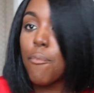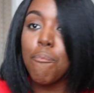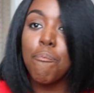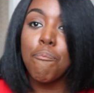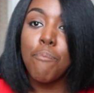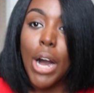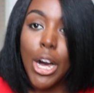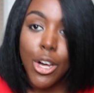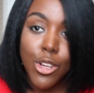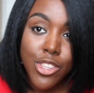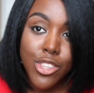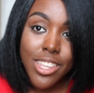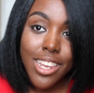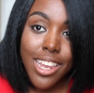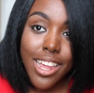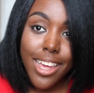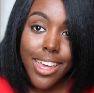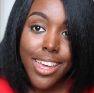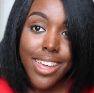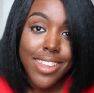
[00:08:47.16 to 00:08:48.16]
mostly
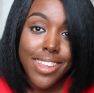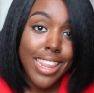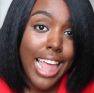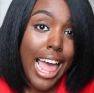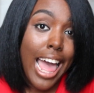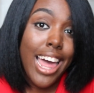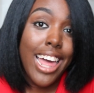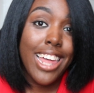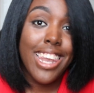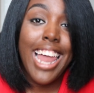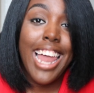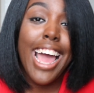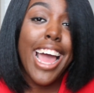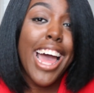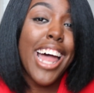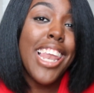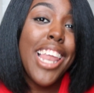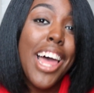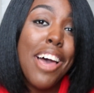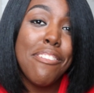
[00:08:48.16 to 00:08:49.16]
I, like I